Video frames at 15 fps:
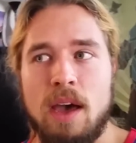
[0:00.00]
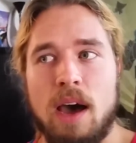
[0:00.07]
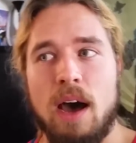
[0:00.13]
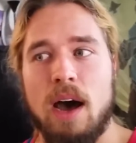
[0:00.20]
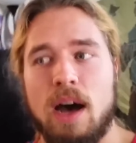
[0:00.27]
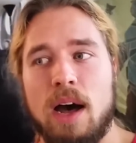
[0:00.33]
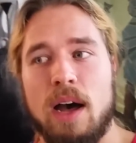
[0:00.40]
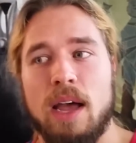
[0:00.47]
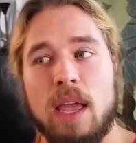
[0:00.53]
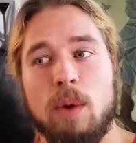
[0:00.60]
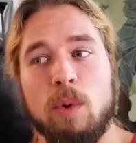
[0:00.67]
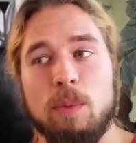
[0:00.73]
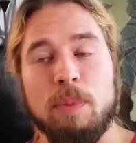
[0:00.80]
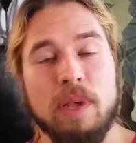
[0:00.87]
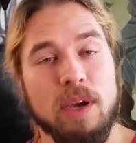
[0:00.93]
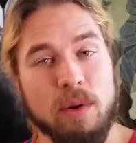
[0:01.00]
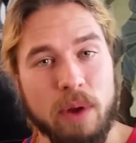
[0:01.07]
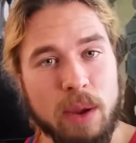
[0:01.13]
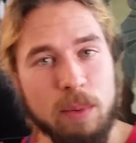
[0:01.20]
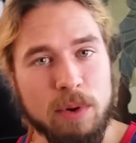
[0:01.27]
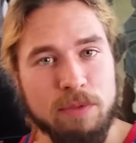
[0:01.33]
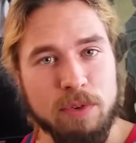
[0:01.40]
It would be a
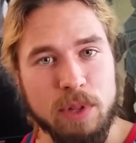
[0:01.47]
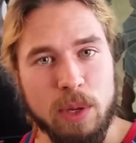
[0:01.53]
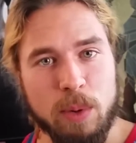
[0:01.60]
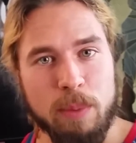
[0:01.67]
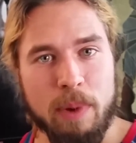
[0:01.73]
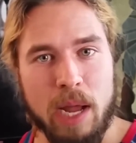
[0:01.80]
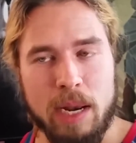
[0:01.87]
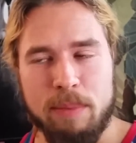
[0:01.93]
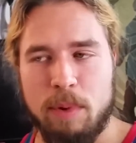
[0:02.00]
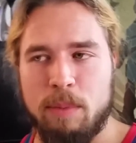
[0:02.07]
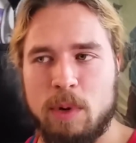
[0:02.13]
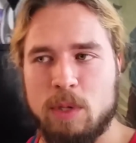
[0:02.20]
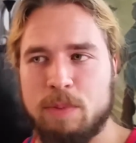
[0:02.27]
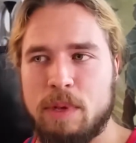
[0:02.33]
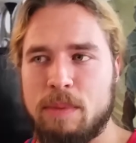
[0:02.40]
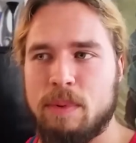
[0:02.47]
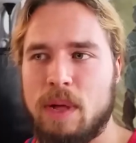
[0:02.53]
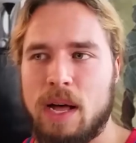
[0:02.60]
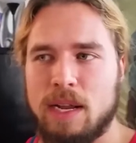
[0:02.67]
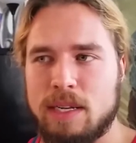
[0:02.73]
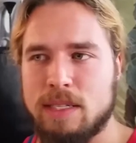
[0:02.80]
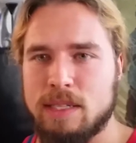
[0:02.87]
great one for lower body, but most people
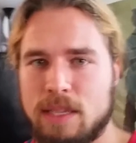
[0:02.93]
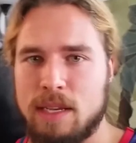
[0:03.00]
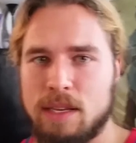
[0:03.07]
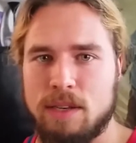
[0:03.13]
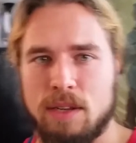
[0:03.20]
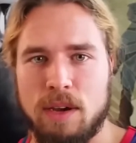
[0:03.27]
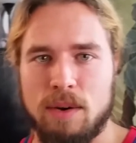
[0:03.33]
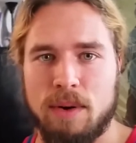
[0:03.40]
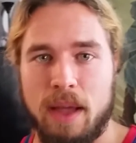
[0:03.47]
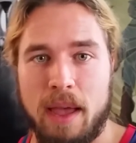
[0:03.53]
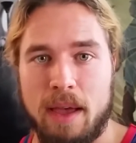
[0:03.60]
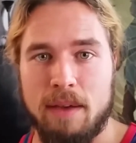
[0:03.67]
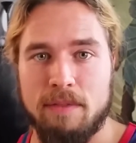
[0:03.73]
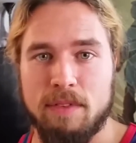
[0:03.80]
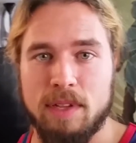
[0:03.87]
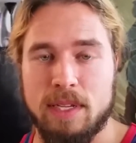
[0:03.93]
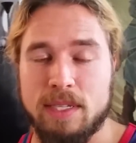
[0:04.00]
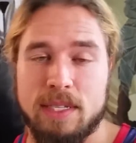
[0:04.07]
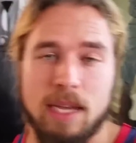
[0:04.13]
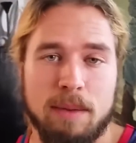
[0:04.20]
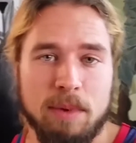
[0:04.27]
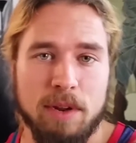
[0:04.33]
honestly don't have the
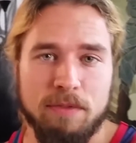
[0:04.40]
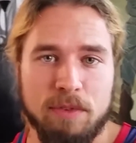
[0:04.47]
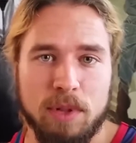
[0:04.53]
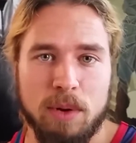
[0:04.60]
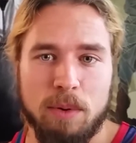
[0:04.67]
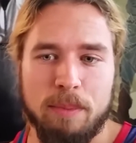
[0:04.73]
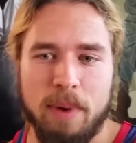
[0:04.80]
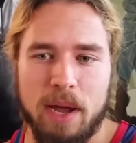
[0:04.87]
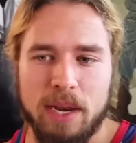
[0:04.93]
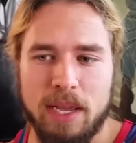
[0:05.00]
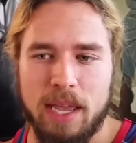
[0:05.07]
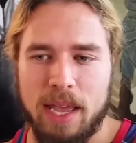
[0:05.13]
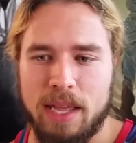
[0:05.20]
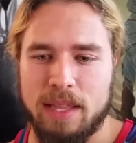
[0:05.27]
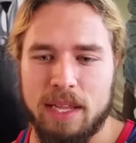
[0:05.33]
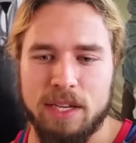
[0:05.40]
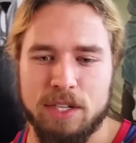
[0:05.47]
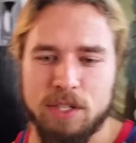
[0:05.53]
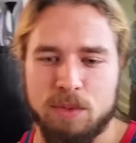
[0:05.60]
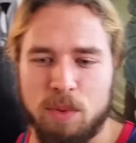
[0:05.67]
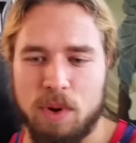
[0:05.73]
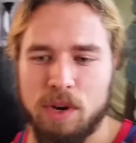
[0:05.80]
stamina for lower body, and they
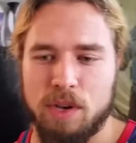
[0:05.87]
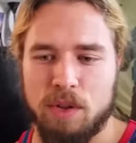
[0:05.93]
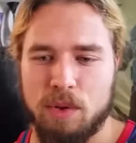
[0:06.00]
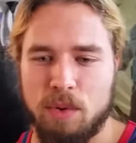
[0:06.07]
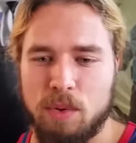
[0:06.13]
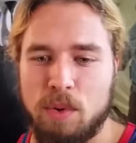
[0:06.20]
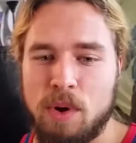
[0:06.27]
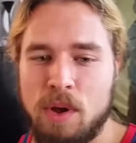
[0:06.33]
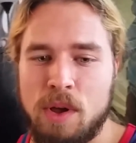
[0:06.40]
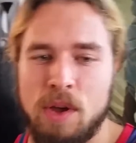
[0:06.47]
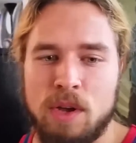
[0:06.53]
just want to do